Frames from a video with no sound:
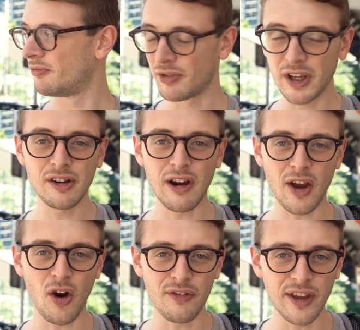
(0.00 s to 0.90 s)
Really
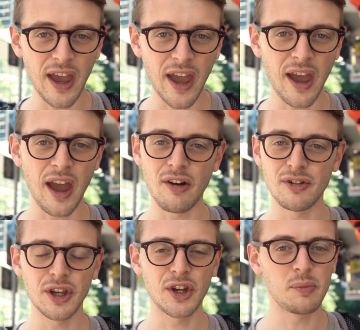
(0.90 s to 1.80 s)
great coffee here,
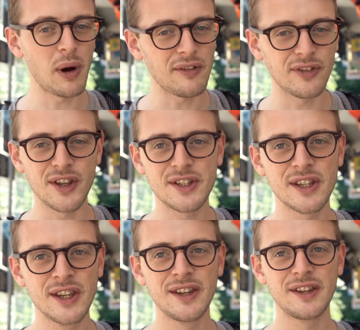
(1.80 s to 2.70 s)
really good breakfast.
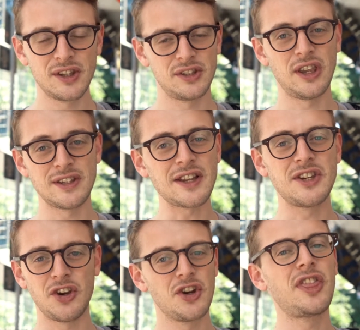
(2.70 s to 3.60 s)
It's
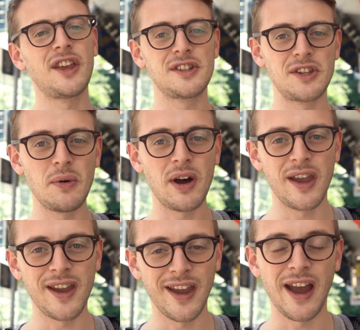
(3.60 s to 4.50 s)
actually a good thing to do while
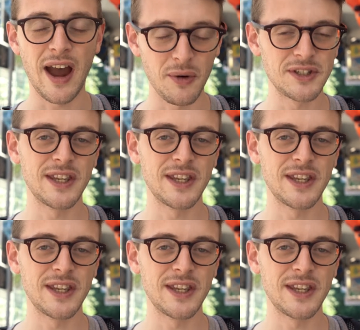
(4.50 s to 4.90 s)
you're here, I would